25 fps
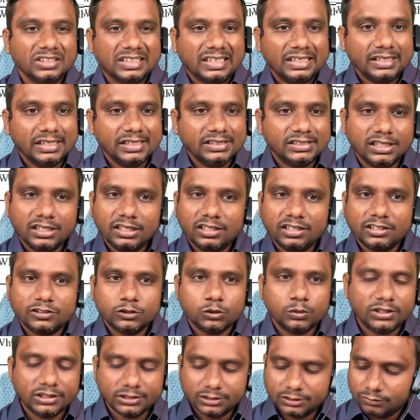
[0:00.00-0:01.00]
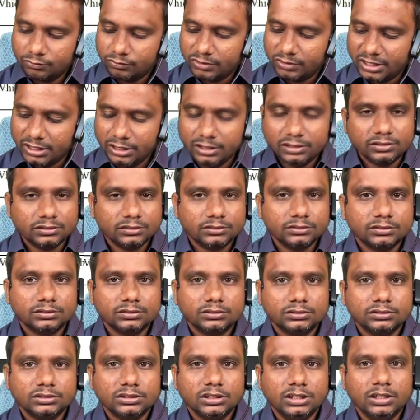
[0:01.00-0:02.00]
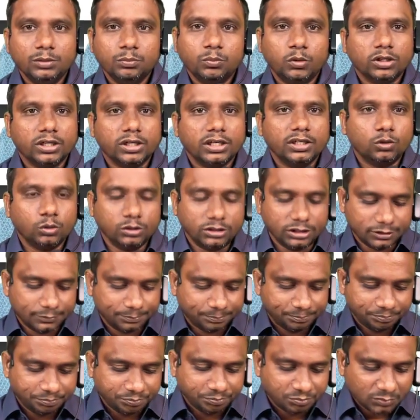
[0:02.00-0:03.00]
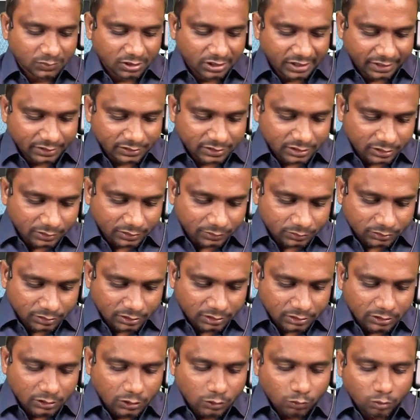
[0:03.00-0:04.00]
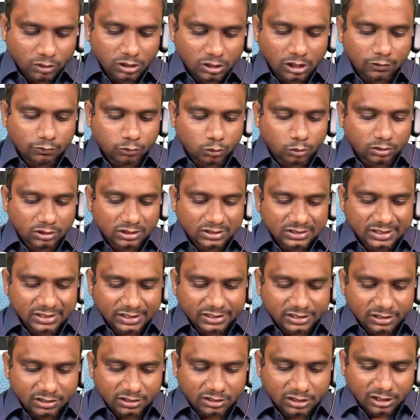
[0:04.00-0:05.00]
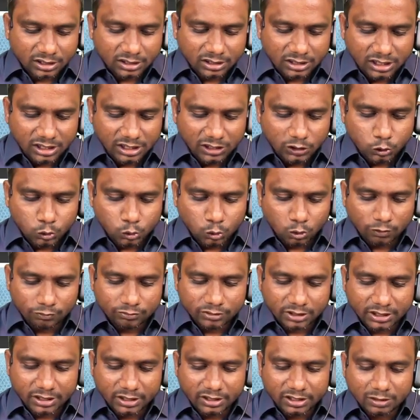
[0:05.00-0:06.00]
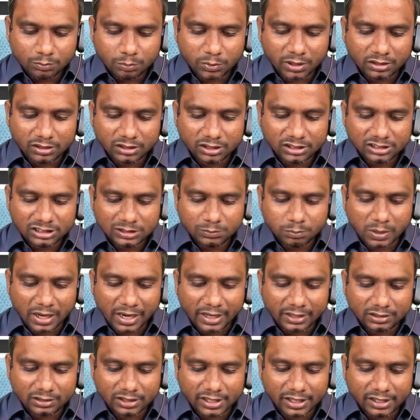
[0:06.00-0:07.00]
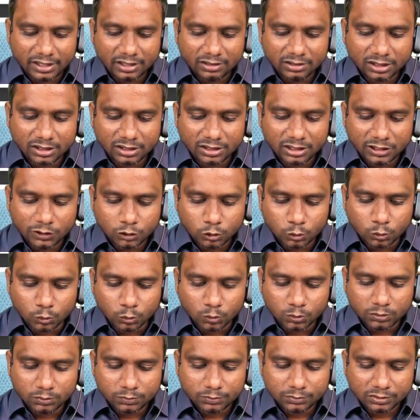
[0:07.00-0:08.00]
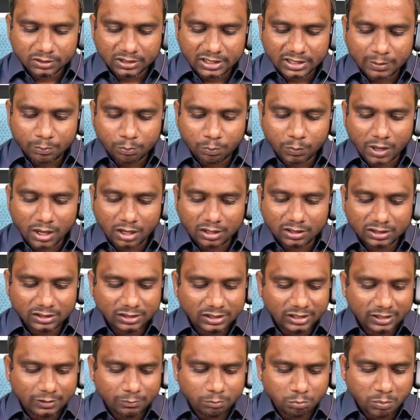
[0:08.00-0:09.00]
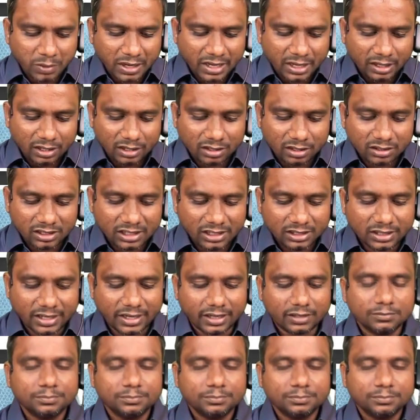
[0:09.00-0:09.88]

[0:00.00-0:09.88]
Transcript: Is it, students? Got a question. Next, Section 32 of the Indian Partnership Act 1932. Partner may retire.